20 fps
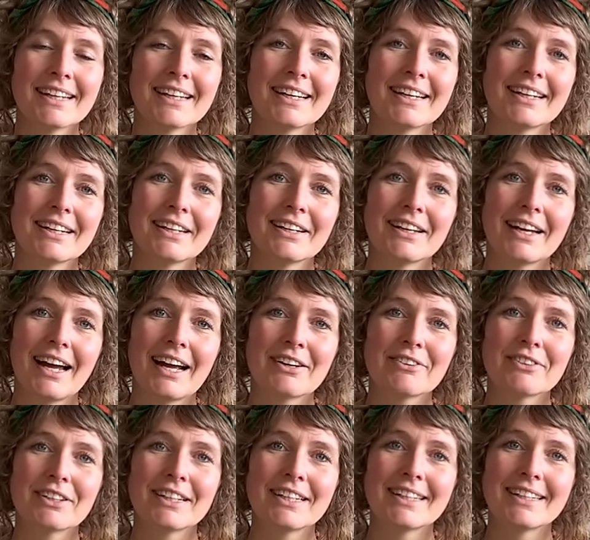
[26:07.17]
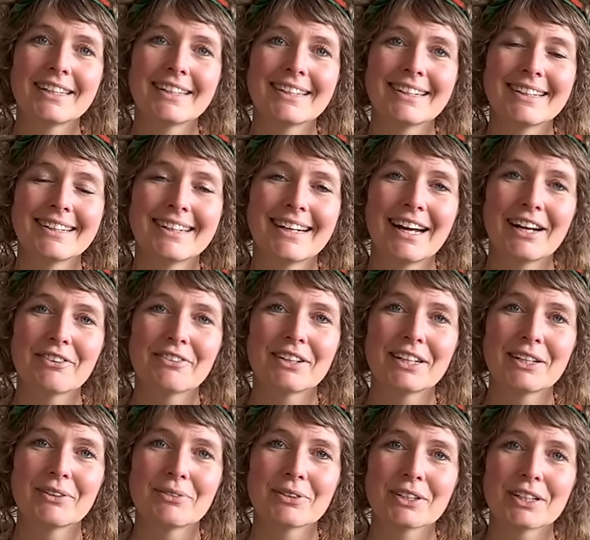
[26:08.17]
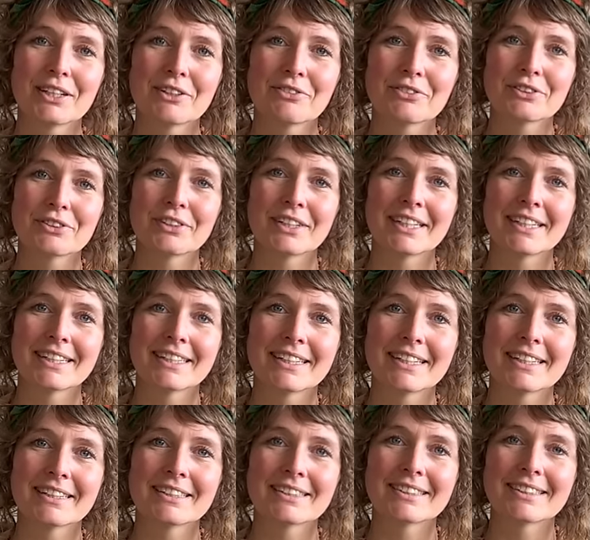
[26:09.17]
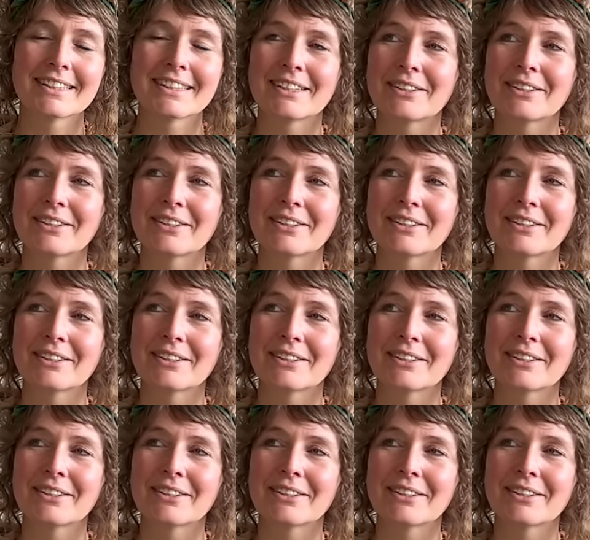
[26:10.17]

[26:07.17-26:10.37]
I really would love to hear that.